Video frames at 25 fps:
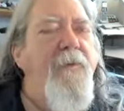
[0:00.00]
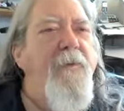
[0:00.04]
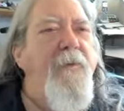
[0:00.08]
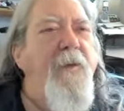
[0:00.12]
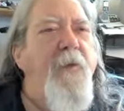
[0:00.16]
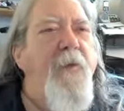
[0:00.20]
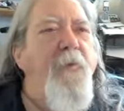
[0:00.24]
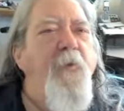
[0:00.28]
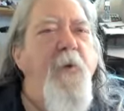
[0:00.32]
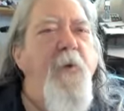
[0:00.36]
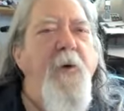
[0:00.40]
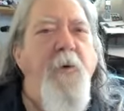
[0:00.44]

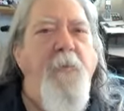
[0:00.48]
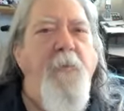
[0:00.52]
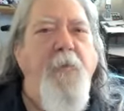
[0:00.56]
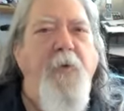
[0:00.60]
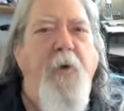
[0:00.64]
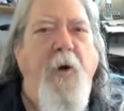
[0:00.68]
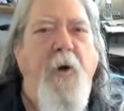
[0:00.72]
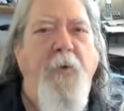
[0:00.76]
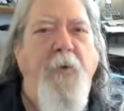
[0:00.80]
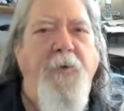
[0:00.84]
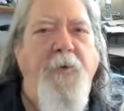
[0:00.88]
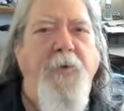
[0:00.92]
Can we
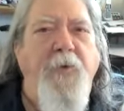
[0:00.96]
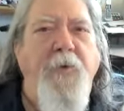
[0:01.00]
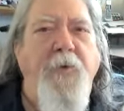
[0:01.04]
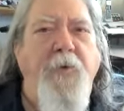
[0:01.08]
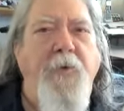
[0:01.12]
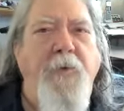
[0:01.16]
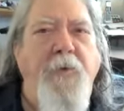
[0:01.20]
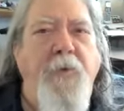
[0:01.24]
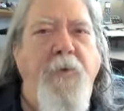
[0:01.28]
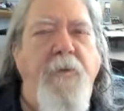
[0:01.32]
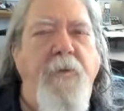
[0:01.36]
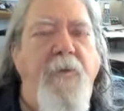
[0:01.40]

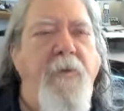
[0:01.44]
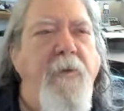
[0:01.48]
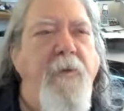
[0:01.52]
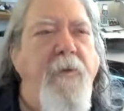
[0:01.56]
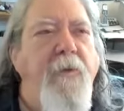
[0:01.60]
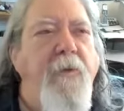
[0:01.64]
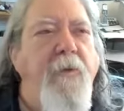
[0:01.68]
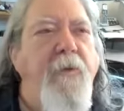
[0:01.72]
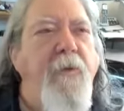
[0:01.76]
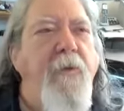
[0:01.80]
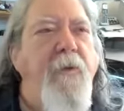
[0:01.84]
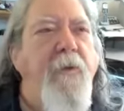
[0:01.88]
approach
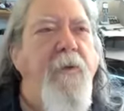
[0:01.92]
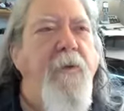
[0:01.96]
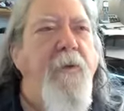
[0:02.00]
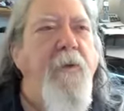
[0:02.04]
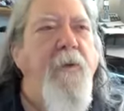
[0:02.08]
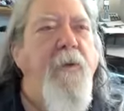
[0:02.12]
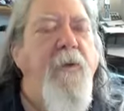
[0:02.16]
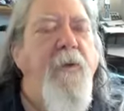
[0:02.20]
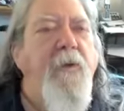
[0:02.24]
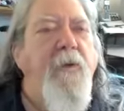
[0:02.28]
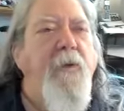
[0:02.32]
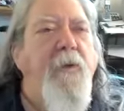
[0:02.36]

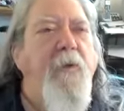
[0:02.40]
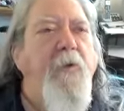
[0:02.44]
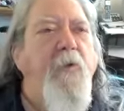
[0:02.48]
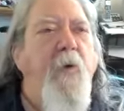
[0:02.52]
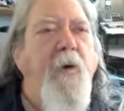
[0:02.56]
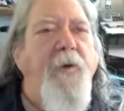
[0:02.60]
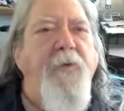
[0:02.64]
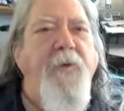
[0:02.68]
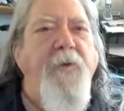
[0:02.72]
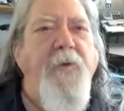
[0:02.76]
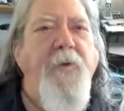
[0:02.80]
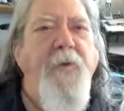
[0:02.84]

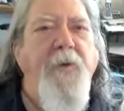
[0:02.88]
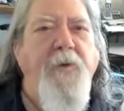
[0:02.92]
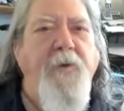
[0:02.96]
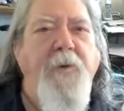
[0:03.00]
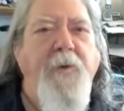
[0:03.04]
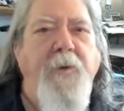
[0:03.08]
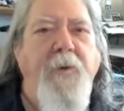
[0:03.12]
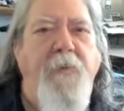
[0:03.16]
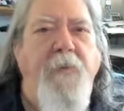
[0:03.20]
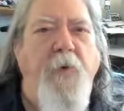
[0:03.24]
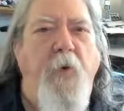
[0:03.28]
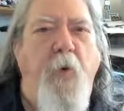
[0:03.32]

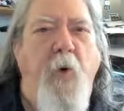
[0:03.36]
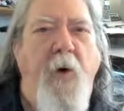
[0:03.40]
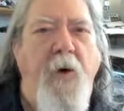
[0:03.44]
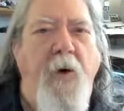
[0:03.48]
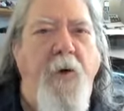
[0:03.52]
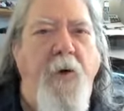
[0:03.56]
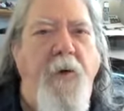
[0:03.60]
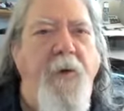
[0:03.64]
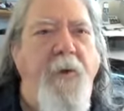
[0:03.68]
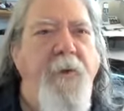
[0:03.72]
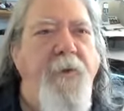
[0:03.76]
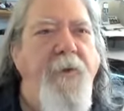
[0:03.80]
questions of
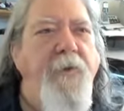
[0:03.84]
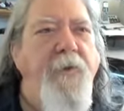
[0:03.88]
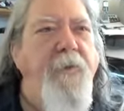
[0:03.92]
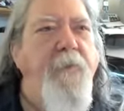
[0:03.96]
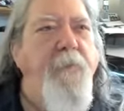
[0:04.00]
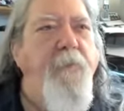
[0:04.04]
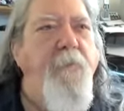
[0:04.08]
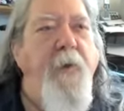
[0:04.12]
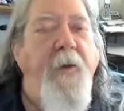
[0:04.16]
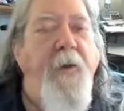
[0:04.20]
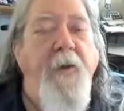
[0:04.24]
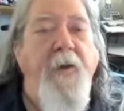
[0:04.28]

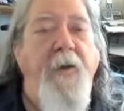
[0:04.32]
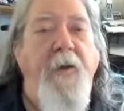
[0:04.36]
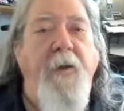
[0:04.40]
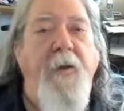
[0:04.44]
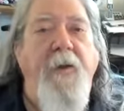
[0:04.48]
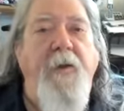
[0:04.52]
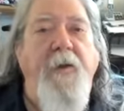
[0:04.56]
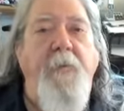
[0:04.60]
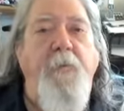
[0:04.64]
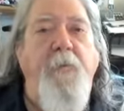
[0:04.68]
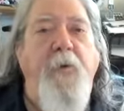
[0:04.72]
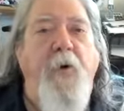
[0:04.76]
awareness,
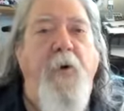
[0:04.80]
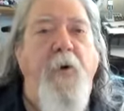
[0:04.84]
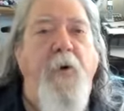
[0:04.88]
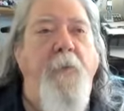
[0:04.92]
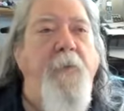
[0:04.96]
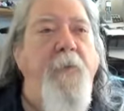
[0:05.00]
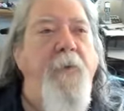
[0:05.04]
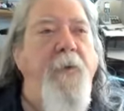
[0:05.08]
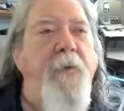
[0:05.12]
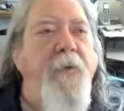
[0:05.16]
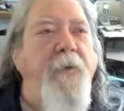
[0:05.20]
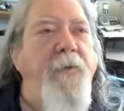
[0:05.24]
meaning, and
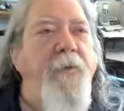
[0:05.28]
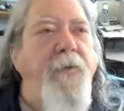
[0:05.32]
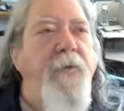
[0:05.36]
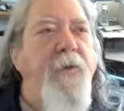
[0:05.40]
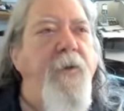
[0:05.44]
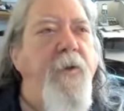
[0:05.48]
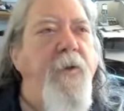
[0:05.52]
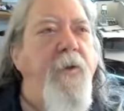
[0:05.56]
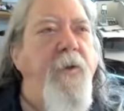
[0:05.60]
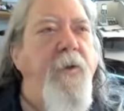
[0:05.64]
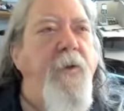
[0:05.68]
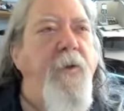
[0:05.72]
purpose,
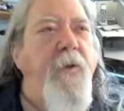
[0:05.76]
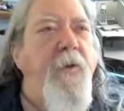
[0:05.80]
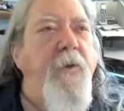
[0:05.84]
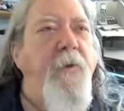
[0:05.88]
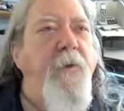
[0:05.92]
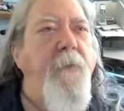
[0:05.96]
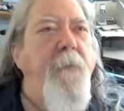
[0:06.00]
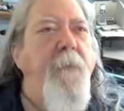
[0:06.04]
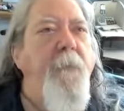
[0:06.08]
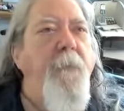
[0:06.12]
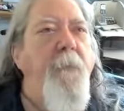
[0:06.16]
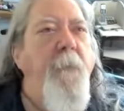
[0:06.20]

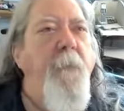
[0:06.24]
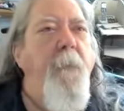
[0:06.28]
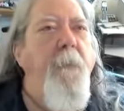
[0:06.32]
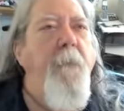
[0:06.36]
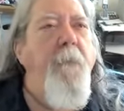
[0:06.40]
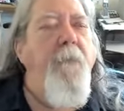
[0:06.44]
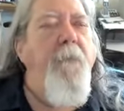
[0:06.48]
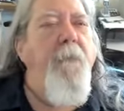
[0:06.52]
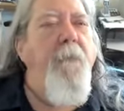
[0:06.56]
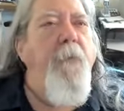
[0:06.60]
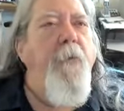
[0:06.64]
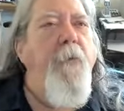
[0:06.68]

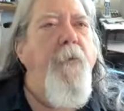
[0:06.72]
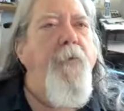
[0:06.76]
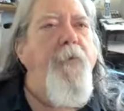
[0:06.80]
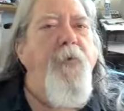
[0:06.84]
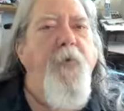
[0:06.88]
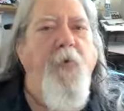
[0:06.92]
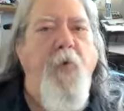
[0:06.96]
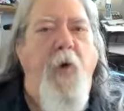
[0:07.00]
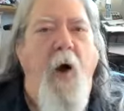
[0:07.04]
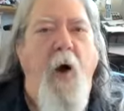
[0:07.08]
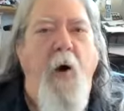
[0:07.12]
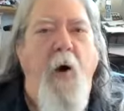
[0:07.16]

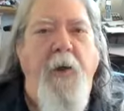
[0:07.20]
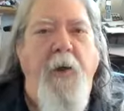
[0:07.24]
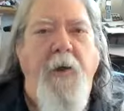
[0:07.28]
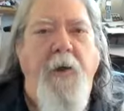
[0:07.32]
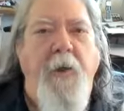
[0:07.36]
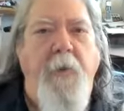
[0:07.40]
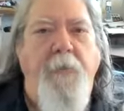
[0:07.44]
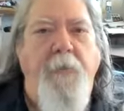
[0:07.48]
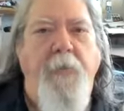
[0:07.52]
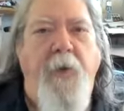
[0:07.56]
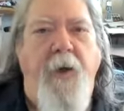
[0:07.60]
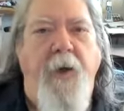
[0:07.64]

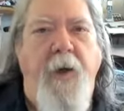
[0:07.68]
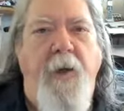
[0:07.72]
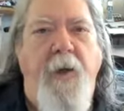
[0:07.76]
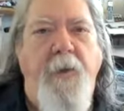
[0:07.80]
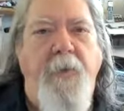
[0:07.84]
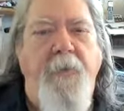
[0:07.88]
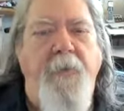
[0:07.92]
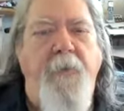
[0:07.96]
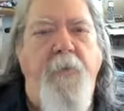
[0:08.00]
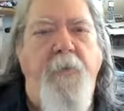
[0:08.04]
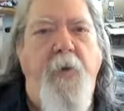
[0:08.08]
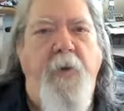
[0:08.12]
drawing
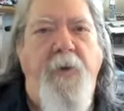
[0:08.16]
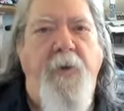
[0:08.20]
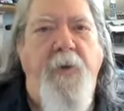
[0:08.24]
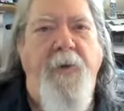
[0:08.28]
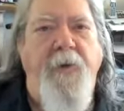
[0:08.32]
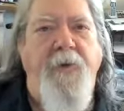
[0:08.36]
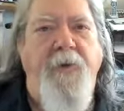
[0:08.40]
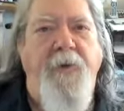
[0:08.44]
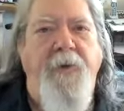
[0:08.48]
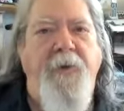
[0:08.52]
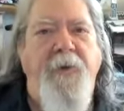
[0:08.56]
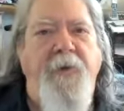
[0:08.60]
upon
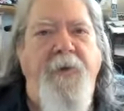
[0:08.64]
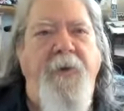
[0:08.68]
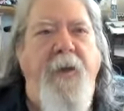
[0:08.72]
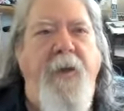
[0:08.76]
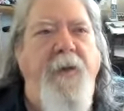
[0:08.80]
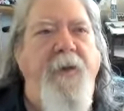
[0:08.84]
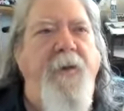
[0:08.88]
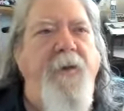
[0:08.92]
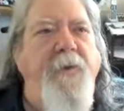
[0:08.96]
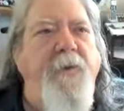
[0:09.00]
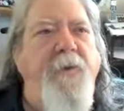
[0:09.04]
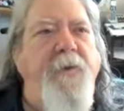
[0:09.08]
religious
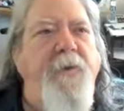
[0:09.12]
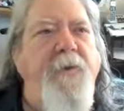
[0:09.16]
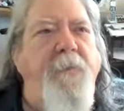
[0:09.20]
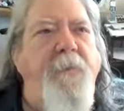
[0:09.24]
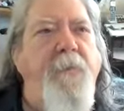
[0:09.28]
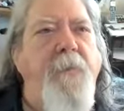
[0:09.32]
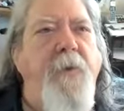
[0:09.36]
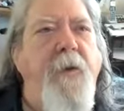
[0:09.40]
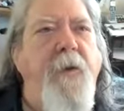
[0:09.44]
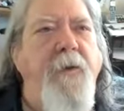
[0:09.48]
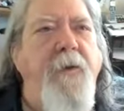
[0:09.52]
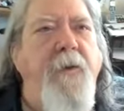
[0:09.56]

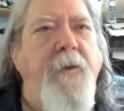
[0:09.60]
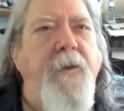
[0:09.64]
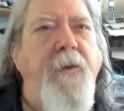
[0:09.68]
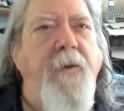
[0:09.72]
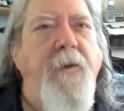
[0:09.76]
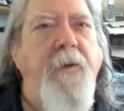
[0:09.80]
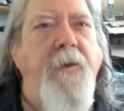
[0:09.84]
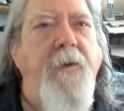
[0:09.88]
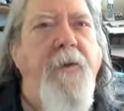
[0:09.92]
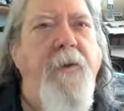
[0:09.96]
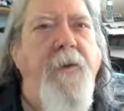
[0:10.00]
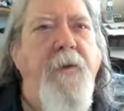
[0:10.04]
tenets, but
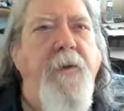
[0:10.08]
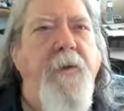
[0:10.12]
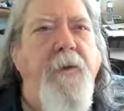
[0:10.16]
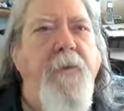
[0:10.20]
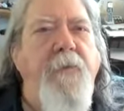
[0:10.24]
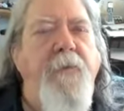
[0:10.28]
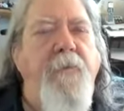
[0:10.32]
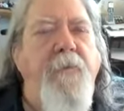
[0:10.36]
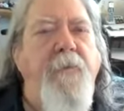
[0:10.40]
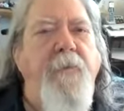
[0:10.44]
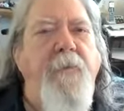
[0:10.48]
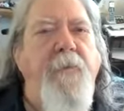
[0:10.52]

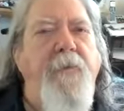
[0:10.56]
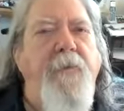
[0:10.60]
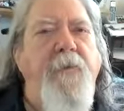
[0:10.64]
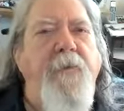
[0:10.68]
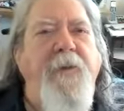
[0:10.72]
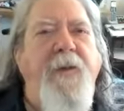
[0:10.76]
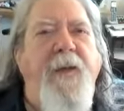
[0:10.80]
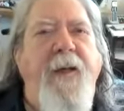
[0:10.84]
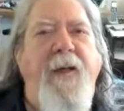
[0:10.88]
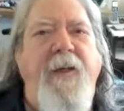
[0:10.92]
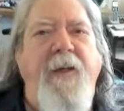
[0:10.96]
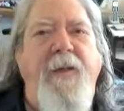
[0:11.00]

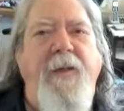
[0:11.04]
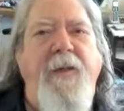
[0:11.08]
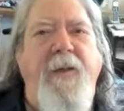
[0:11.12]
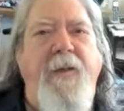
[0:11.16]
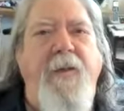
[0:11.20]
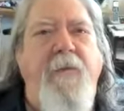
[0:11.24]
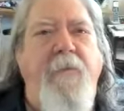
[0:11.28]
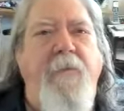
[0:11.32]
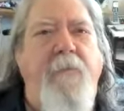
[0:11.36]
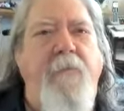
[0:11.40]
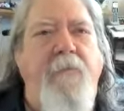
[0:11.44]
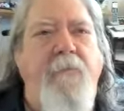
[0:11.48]

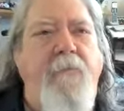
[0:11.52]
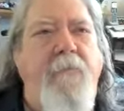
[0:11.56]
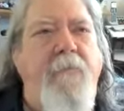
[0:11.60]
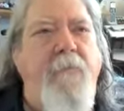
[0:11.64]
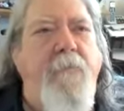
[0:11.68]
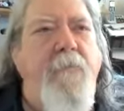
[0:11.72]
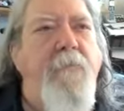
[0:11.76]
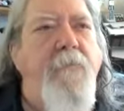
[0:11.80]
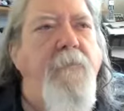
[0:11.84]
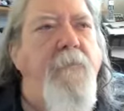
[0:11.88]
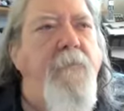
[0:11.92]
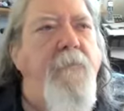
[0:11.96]
standing
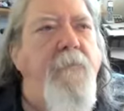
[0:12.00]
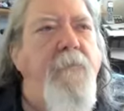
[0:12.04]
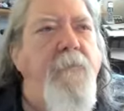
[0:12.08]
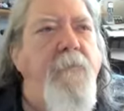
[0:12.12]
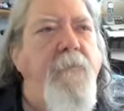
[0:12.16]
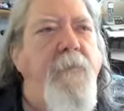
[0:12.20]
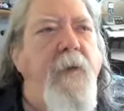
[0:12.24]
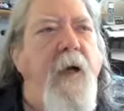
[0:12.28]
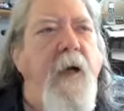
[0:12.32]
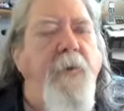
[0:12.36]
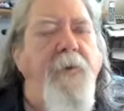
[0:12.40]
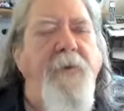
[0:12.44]

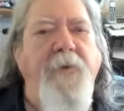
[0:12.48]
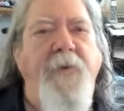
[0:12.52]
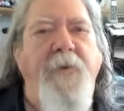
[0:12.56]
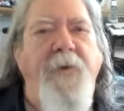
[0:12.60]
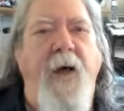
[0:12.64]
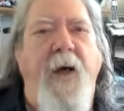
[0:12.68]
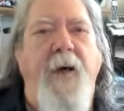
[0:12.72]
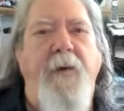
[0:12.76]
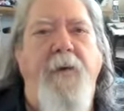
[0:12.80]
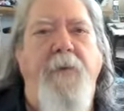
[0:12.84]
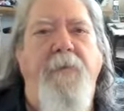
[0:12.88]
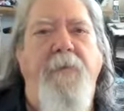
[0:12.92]

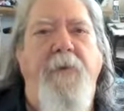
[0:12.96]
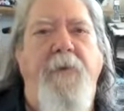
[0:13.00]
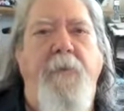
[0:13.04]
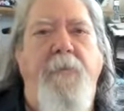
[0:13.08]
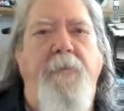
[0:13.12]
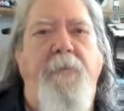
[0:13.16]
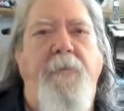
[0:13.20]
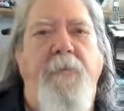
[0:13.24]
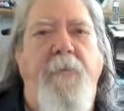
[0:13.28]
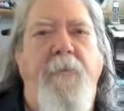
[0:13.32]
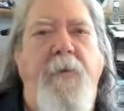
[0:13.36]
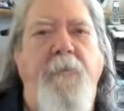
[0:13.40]
outside of
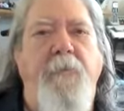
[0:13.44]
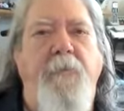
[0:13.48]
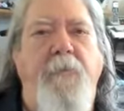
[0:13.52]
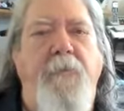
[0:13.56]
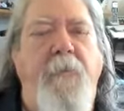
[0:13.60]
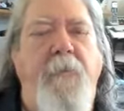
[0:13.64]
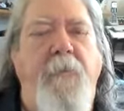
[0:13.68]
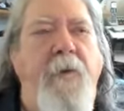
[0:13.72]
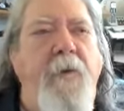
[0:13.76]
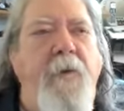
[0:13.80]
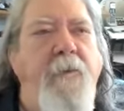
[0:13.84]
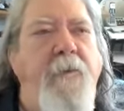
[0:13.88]
them and,
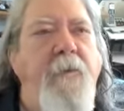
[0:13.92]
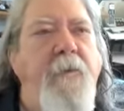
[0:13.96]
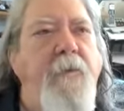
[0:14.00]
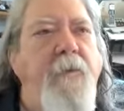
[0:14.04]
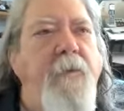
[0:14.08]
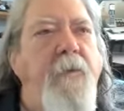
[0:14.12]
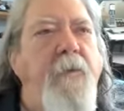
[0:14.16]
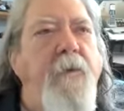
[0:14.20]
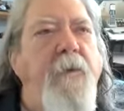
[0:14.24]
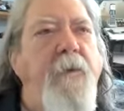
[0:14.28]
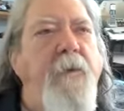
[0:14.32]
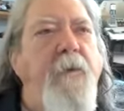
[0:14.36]
and
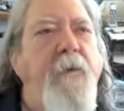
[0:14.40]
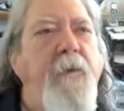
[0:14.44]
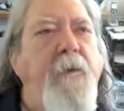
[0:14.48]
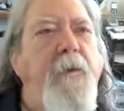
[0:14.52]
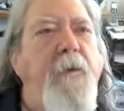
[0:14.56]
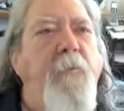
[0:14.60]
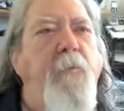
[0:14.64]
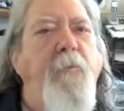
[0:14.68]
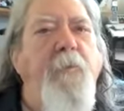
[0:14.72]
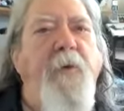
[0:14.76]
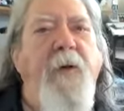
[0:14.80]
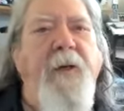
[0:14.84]

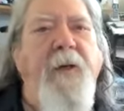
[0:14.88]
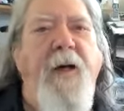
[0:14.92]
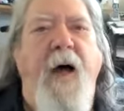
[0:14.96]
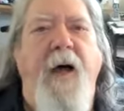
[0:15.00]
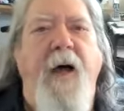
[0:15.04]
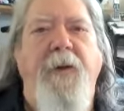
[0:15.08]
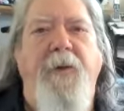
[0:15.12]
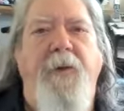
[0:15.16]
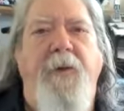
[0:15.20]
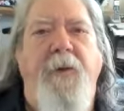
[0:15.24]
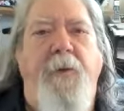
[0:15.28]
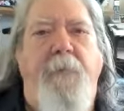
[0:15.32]

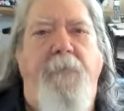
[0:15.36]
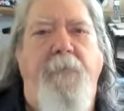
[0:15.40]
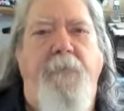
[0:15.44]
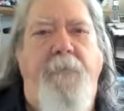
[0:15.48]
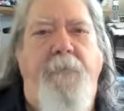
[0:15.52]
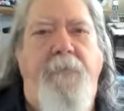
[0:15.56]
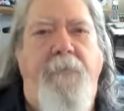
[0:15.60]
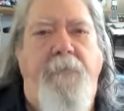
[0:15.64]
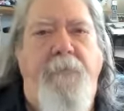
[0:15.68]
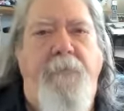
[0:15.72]
beyond them?